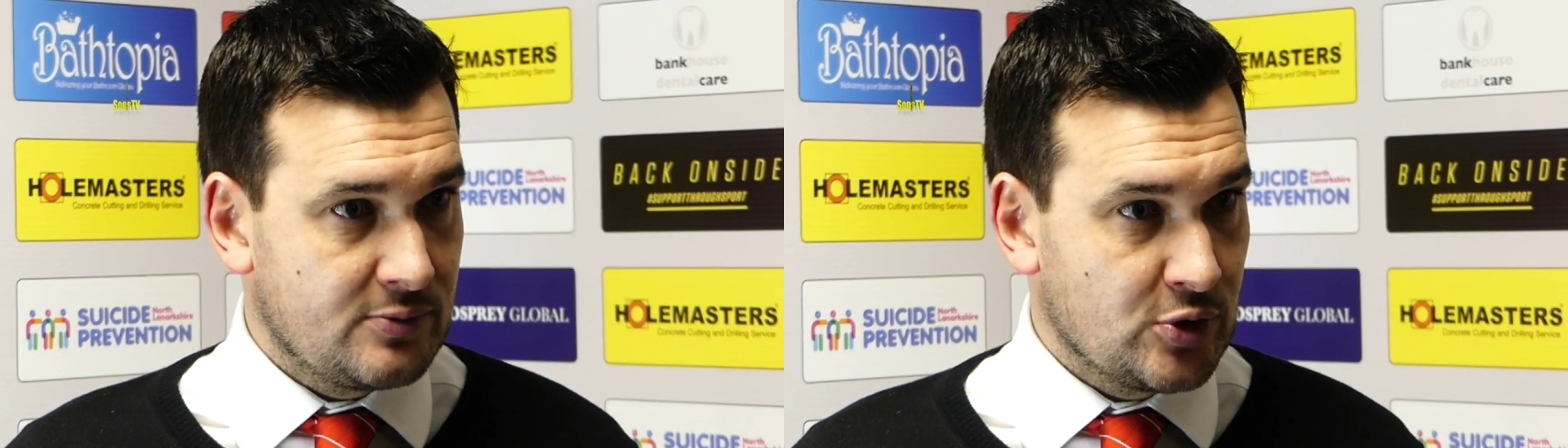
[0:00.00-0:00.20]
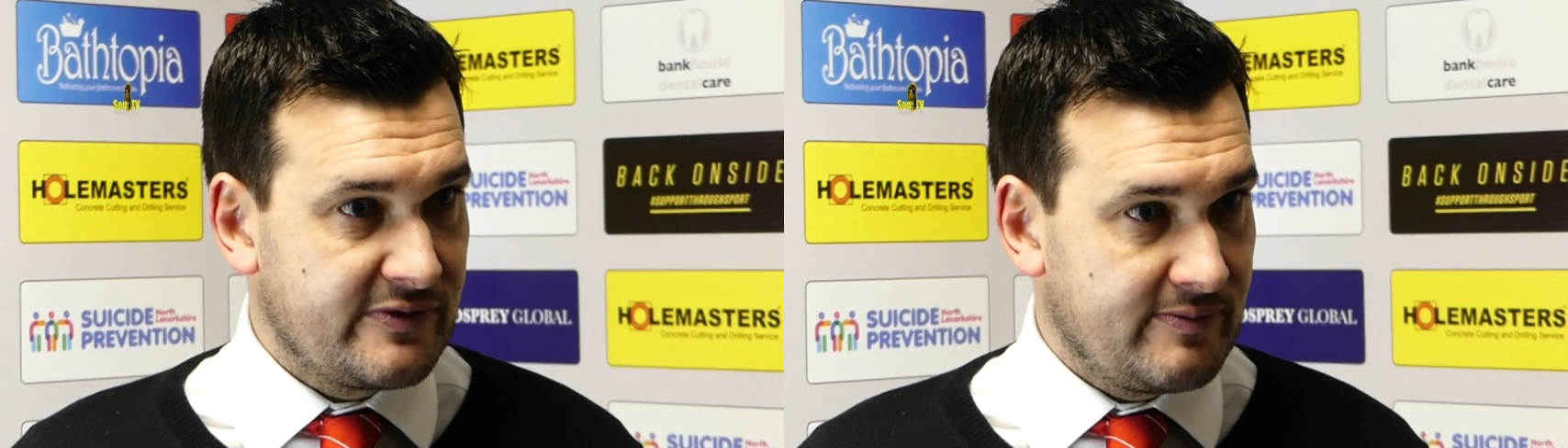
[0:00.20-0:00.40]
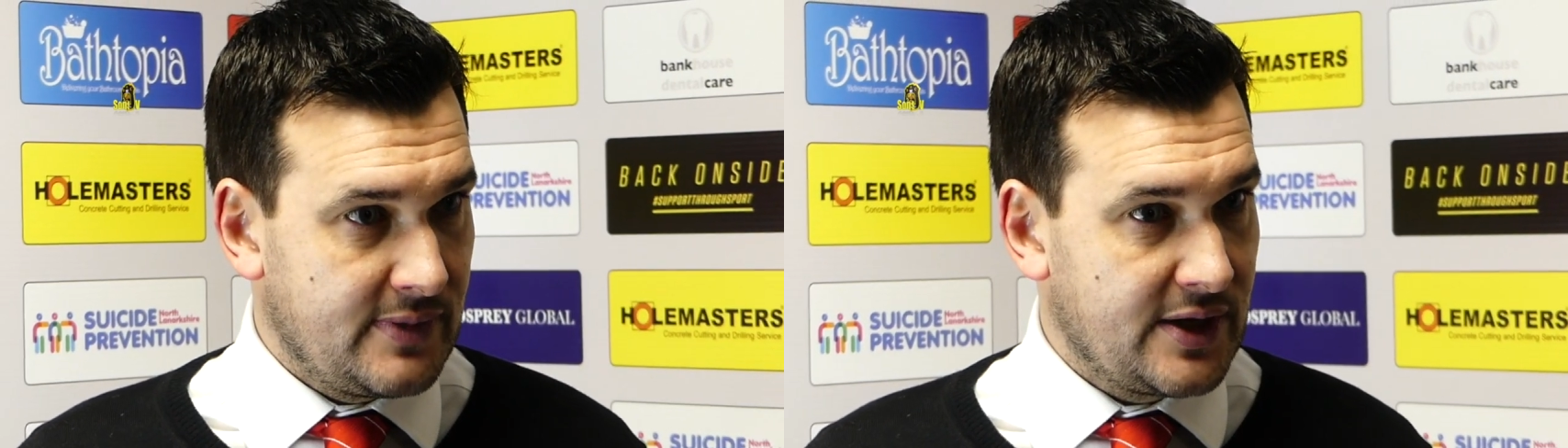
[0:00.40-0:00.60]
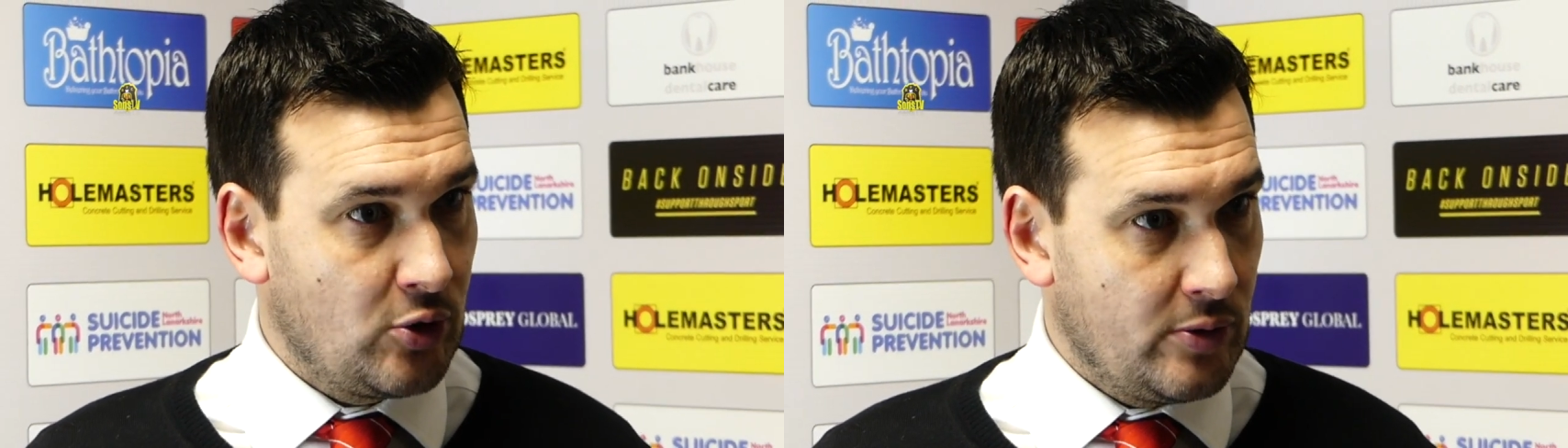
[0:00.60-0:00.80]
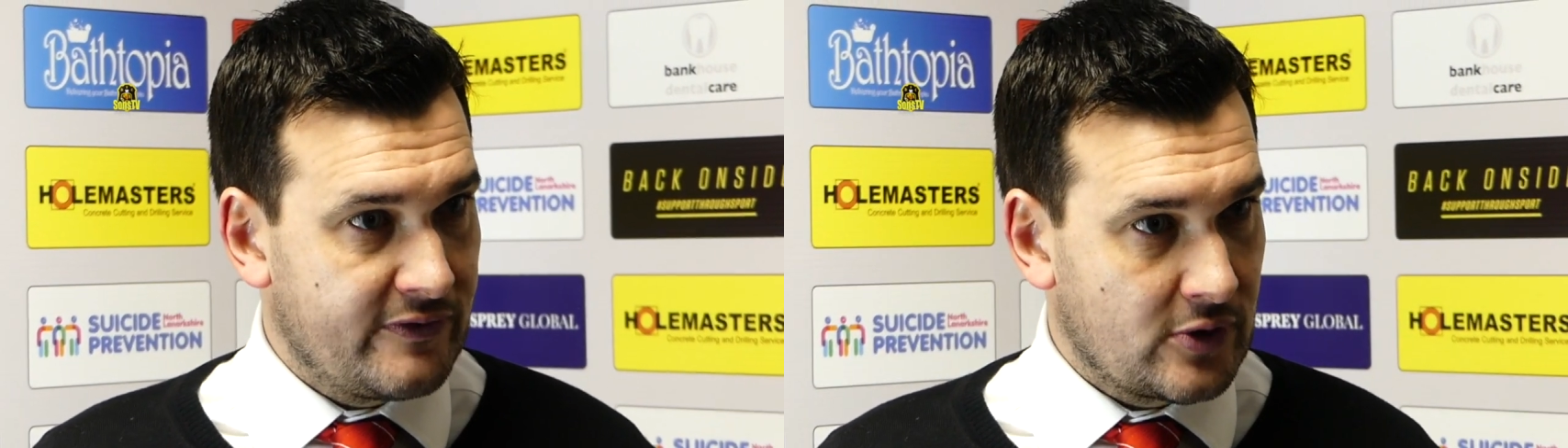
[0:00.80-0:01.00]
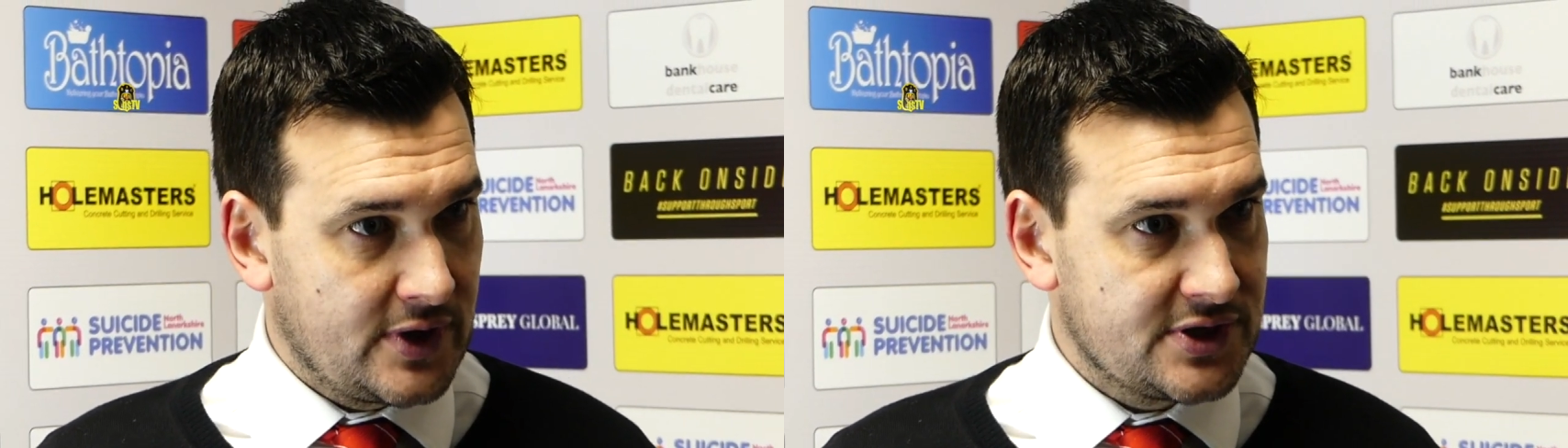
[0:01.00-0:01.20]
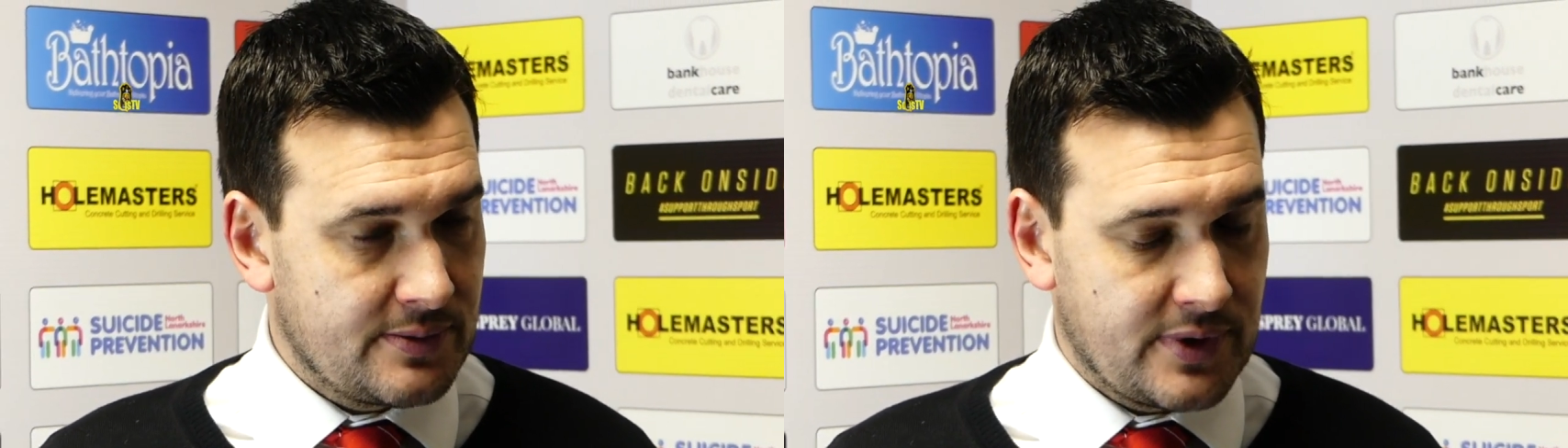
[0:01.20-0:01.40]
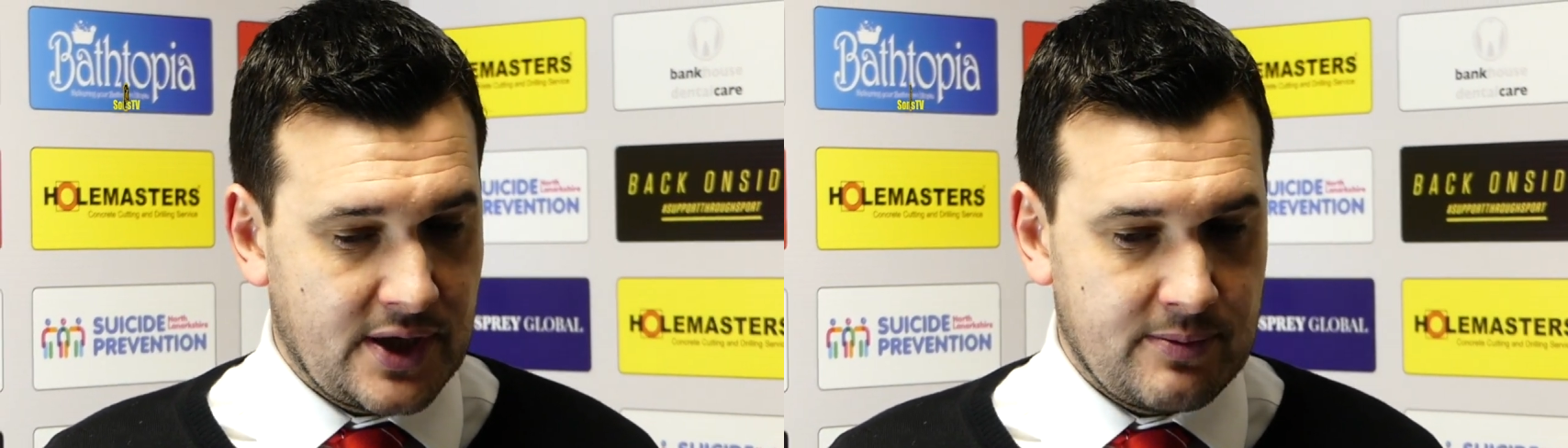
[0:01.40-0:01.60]
Most people made it home for quite
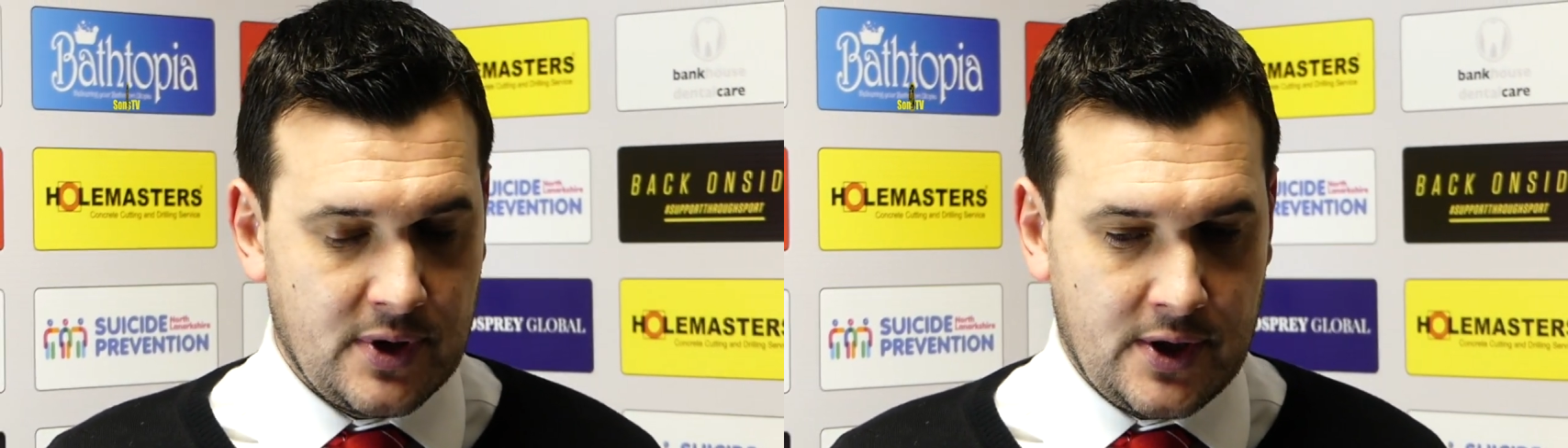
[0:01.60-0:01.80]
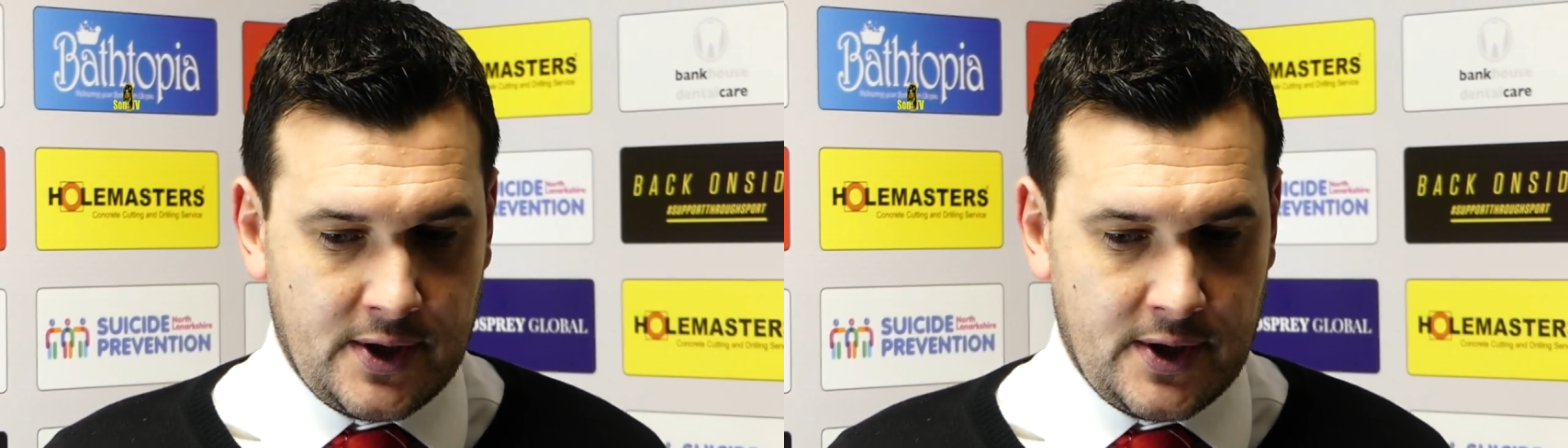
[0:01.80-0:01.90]
some time.